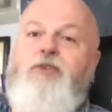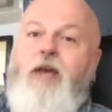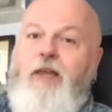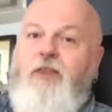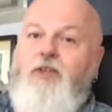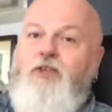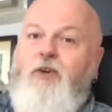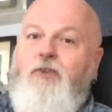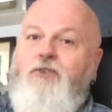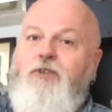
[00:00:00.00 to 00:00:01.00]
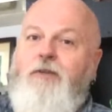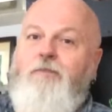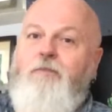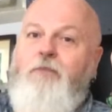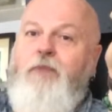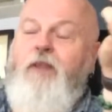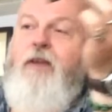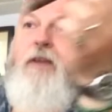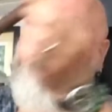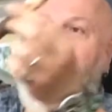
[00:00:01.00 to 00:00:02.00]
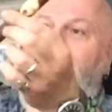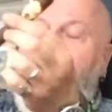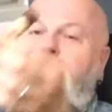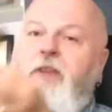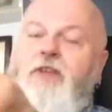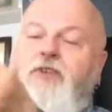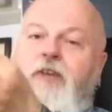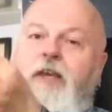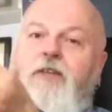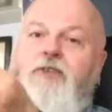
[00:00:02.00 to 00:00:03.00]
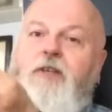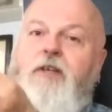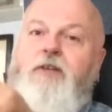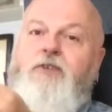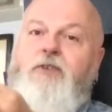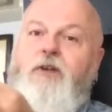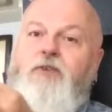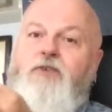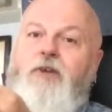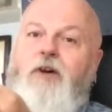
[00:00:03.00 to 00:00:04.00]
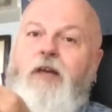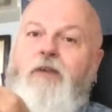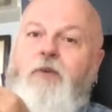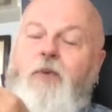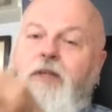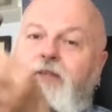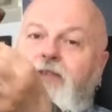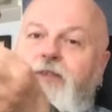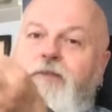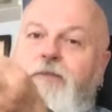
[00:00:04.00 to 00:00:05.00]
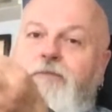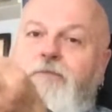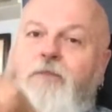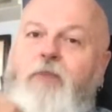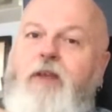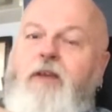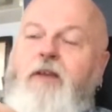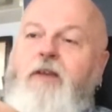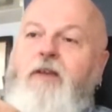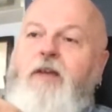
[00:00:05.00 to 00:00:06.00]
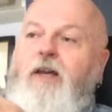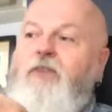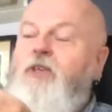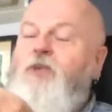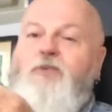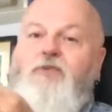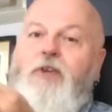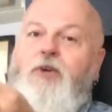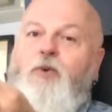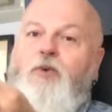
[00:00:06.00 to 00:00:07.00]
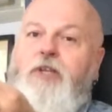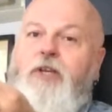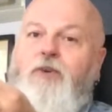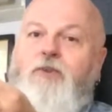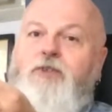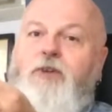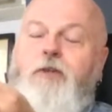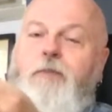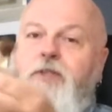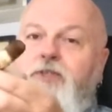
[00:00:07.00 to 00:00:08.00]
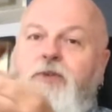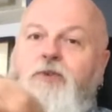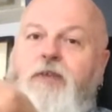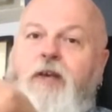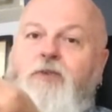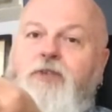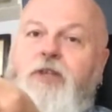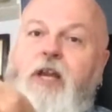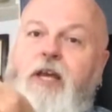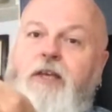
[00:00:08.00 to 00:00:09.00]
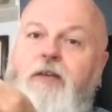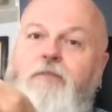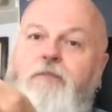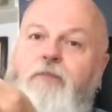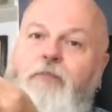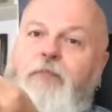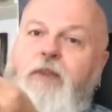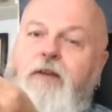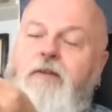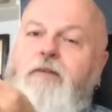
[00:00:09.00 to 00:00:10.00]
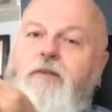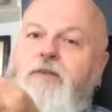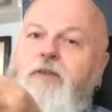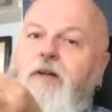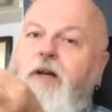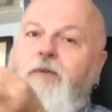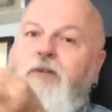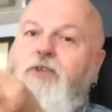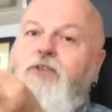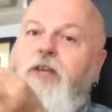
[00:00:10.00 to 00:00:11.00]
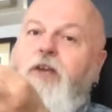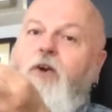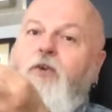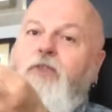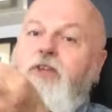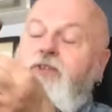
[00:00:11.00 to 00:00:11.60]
was at this concert. It was probably the second to last concert I ever went to. And this was recorded in October 2008. So I'm going to stick on the